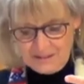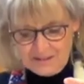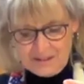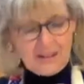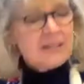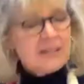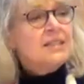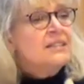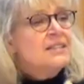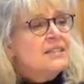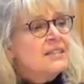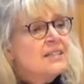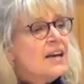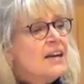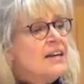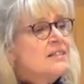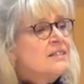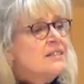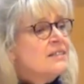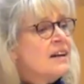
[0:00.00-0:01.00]
and in
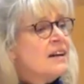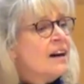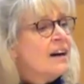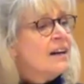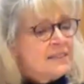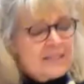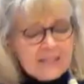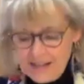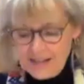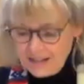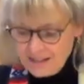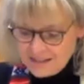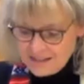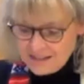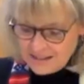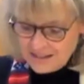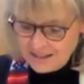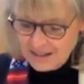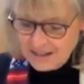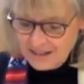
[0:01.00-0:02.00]
today's
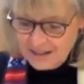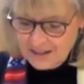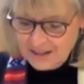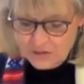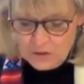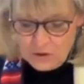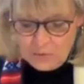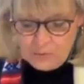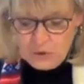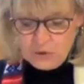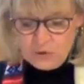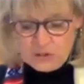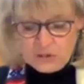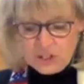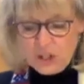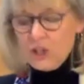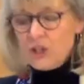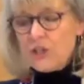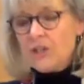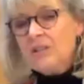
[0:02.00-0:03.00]
context, the
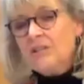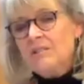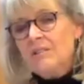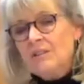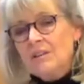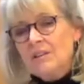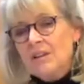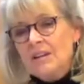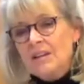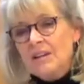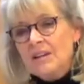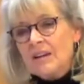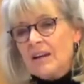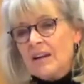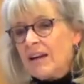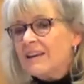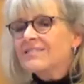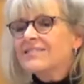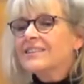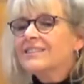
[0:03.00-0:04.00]
musician
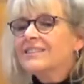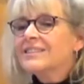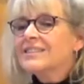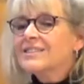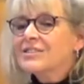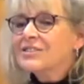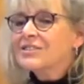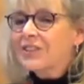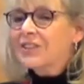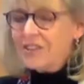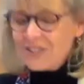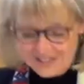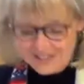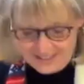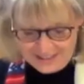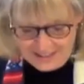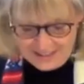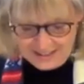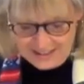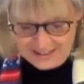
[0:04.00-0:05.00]
and the listener
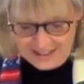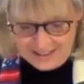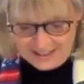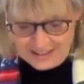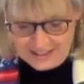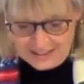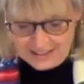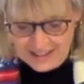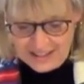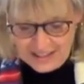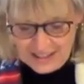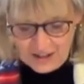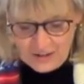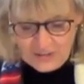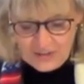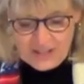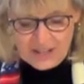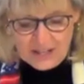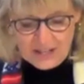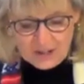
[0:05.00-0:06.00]
to
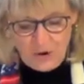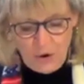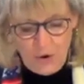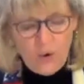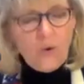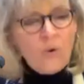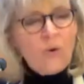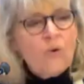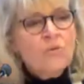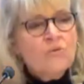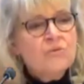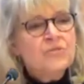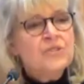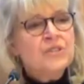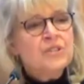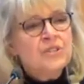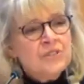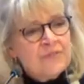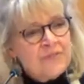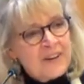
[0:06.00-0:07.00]
carry and hold
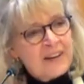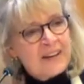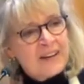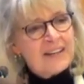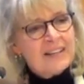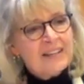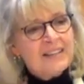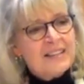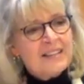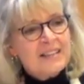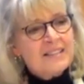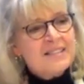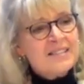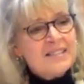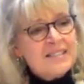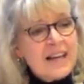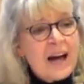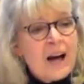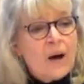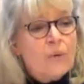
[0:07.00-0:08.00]
the divine in
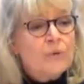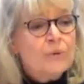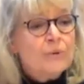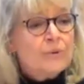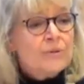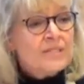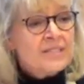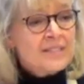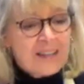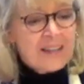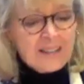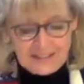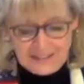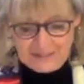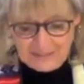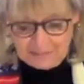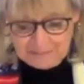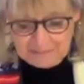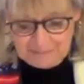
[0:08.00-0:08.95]
sound or sight.